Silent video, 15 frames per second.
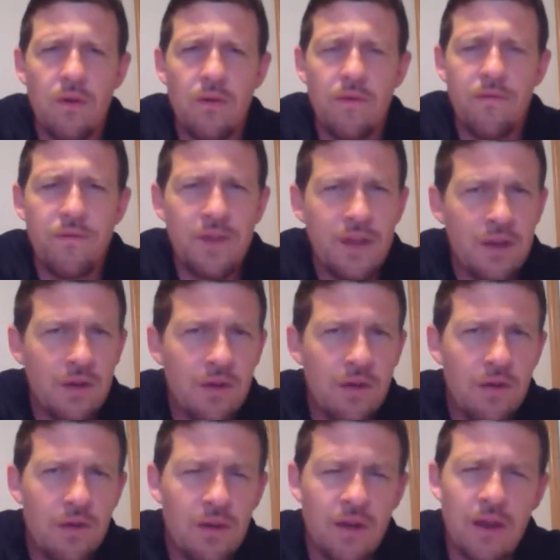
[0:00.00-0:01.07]
fear,
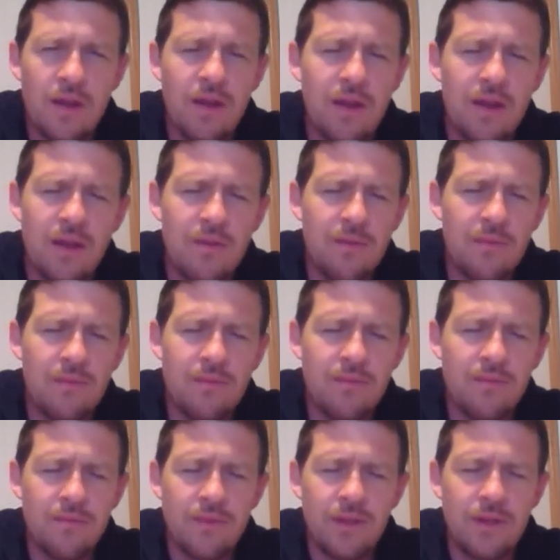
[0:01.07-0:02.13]
and I, and I
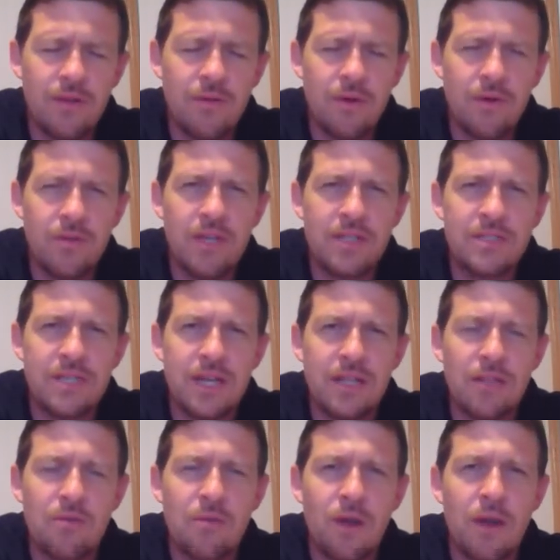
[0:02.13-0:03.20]
didn't quote that
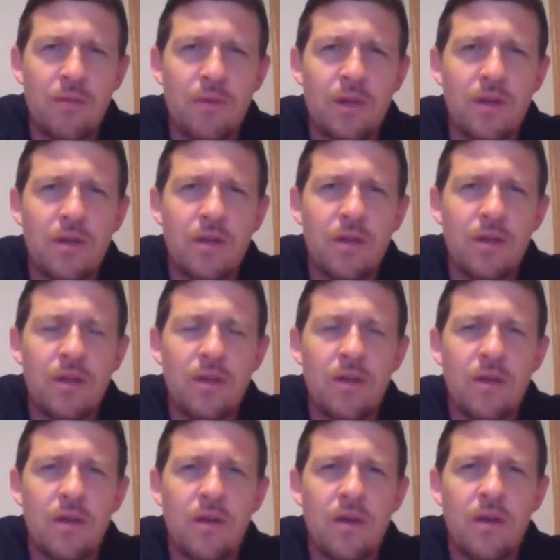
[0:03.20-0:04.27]
exactly right, but
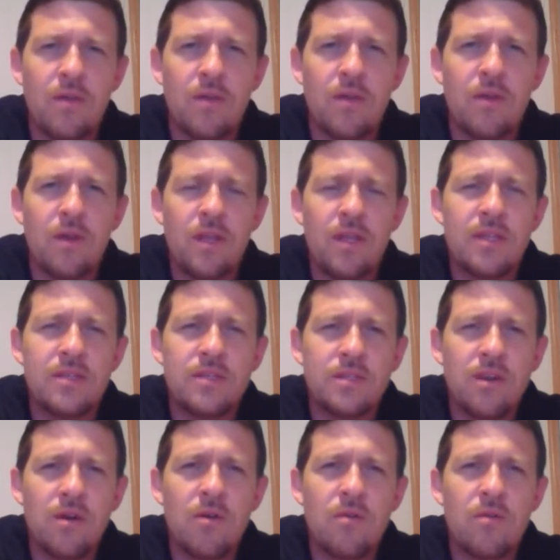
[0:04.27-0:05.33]
uh, there is
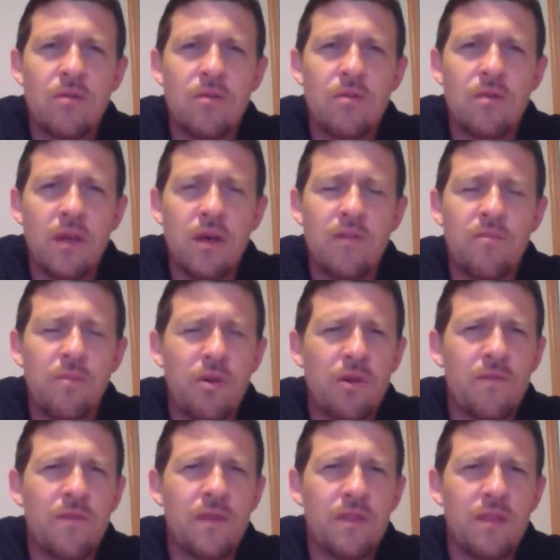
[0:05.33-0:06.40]
no love.
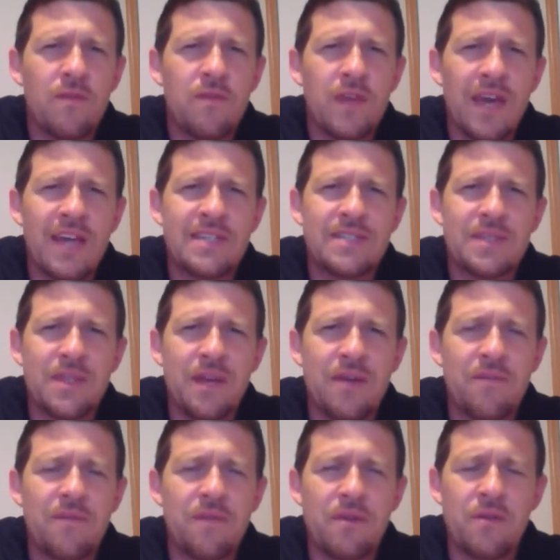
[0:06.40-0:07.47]
Perfect love casteth
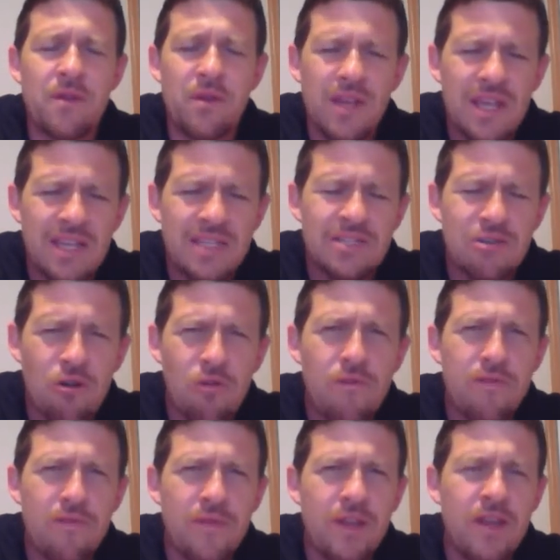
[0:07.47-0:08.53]
out fear. There is no
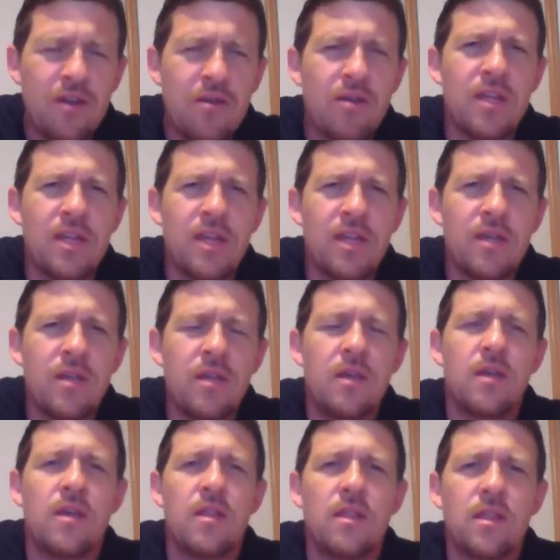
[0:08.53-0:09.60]
fear in
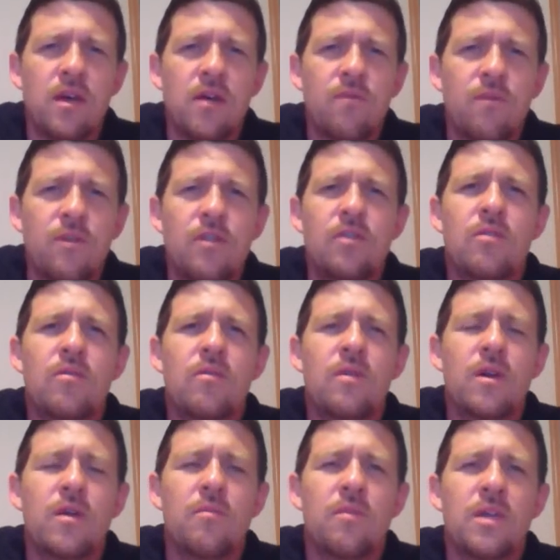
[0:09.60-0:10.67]
love. When you
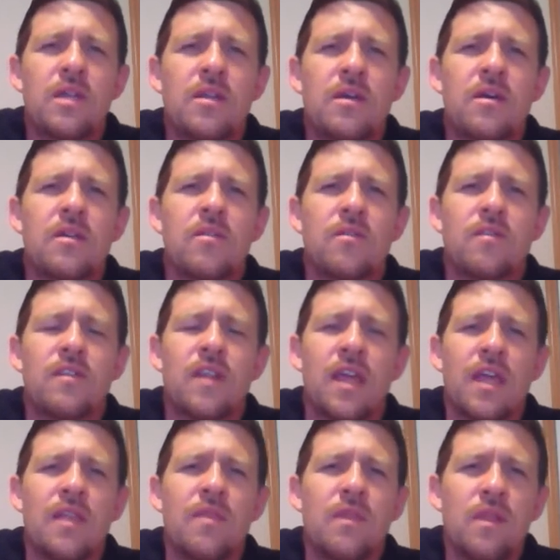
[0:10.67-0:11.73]
begin to
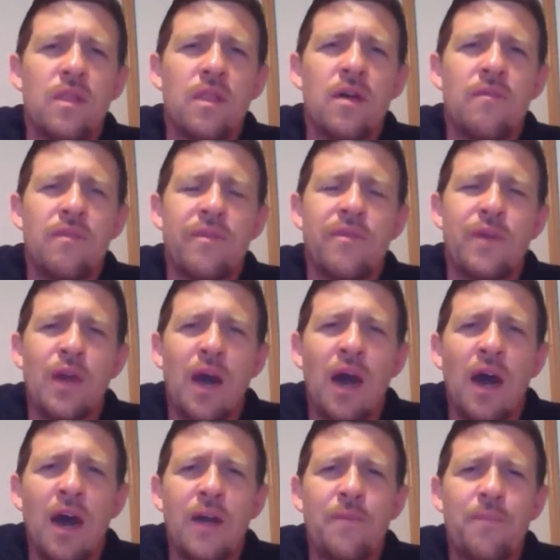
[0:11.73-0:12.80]
understand the love of
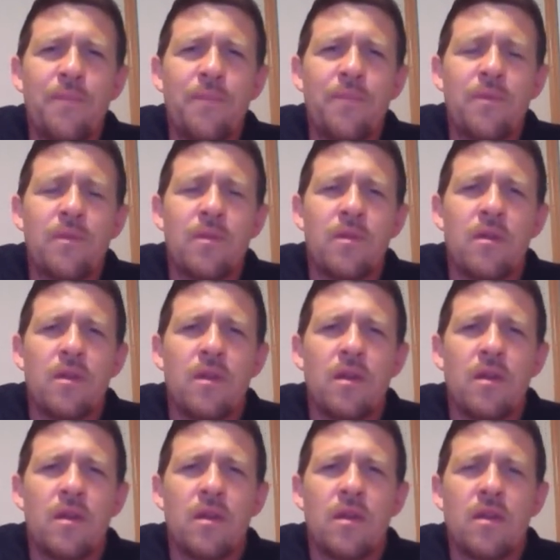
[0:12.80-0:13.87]
God
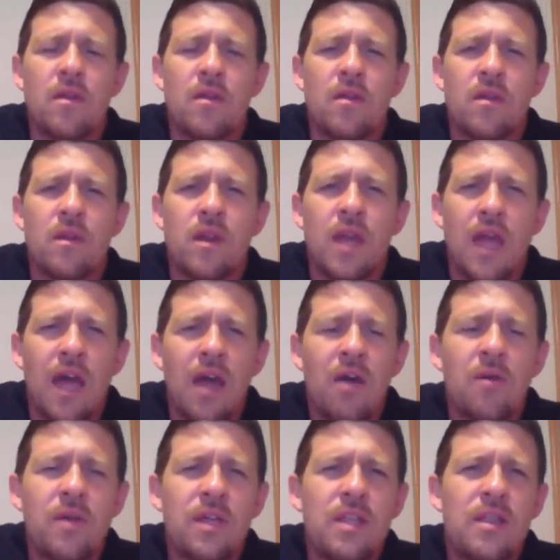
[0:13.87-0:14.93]
uh, and
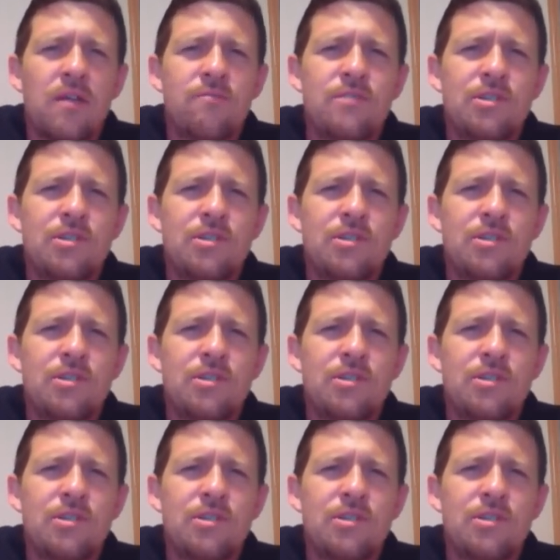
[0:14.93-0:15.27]
how He loves